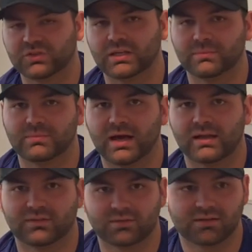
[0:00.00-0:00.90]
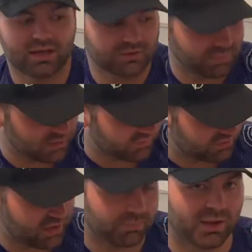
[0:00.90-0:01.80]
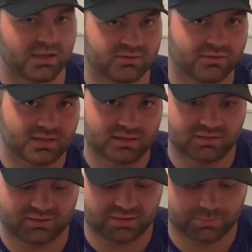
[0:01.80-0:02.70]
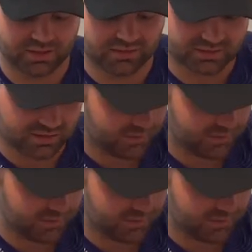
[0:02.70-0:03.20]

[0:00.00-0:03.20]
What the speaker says: skip, not as big of a skip as the Z plastic